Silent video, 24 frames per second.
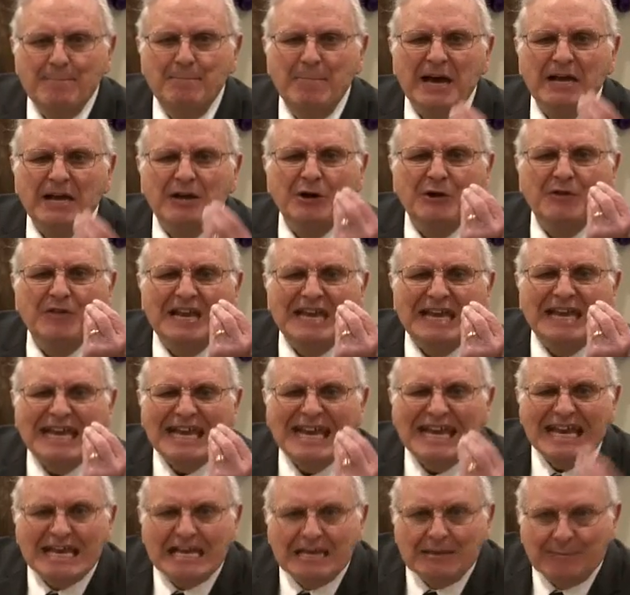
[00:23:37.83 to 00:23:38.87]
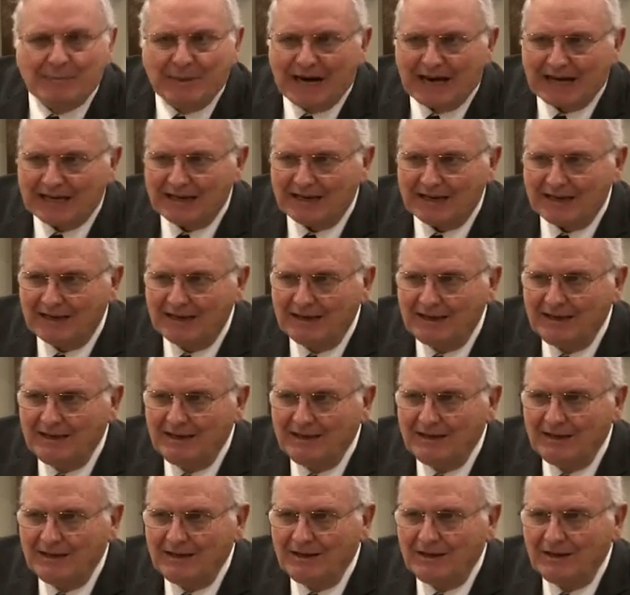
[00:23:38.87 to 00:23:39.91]
better than anybody
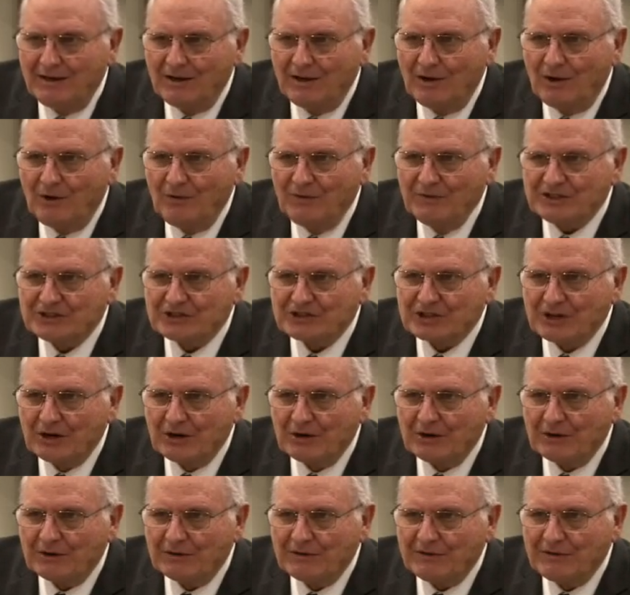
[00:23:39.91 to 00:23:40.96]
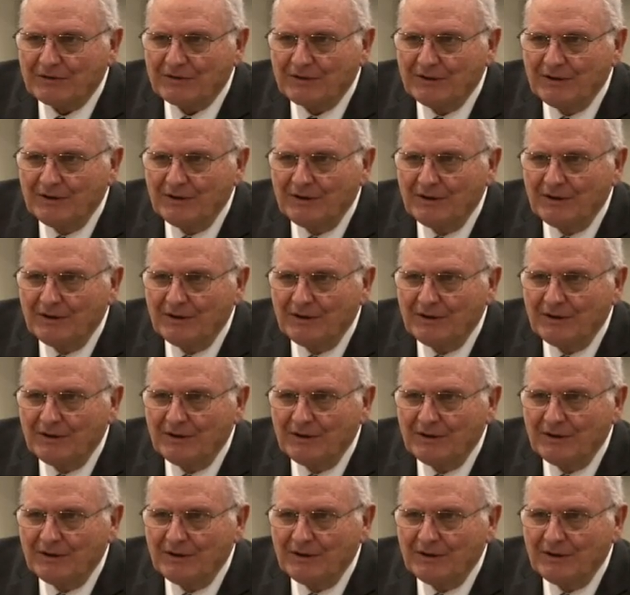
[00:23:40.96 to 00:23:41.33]
on this earth.